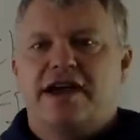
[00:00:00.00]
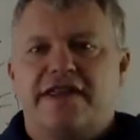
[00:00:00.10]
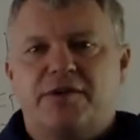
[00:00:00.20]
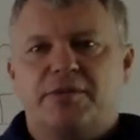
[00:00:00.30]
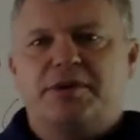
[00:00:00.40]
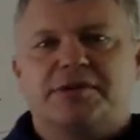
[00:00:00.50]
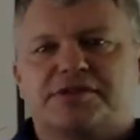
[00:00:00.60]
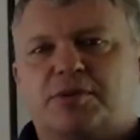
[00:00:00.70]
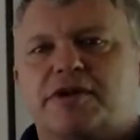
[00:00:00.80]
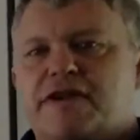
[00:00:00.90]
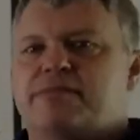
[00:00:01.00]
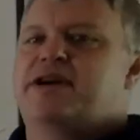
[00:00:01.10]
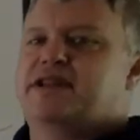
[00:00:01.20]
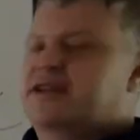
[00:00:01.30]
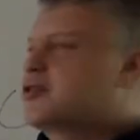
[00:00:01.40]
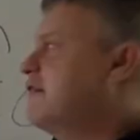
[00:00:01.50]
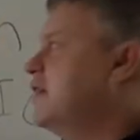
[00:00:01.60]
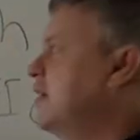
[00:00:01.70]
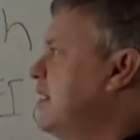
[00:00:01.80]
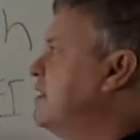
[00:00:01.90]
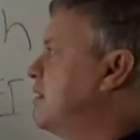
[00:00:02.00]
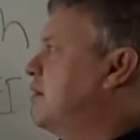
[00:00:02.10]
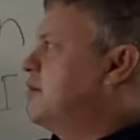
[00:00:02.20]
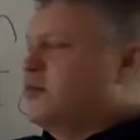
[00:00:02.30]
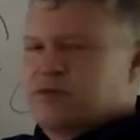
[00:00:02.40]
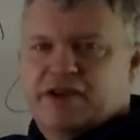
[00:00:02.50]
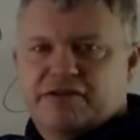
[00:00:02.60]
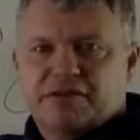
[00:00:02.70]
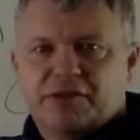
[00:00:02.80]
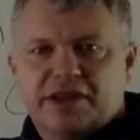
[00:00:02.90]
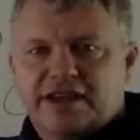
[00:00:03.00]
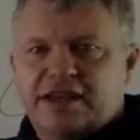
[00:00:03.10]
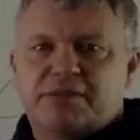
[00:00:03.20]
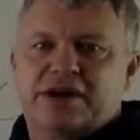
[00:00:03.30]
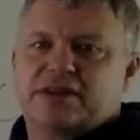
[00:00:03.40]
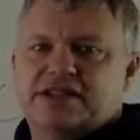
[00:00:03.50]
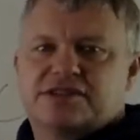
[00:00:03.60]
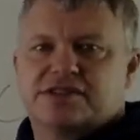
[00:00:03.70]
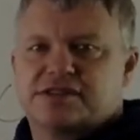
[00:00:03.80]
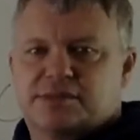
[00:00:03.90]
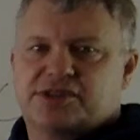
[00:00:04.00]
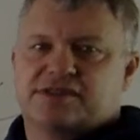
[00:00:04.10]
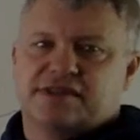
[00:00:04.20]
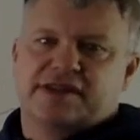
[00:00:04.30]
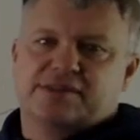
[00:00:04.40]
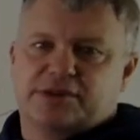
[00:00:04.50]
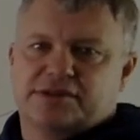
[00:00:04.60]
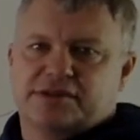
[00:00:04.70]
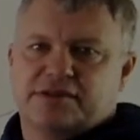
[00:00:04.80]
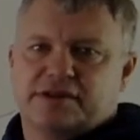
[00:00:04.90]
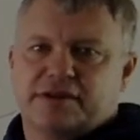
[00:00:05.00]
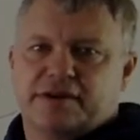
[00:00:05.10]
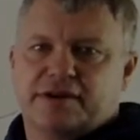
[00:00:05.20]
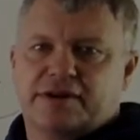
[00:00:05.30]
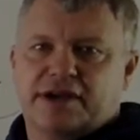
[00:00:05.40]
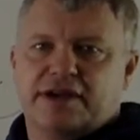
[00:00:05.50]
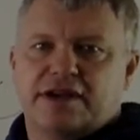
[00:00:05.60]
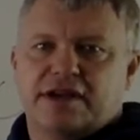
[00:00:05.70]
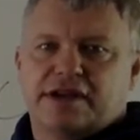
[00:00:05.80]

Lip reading: and they want people to support them and get traffic, so we like inbound leads just as much as the next person, okay?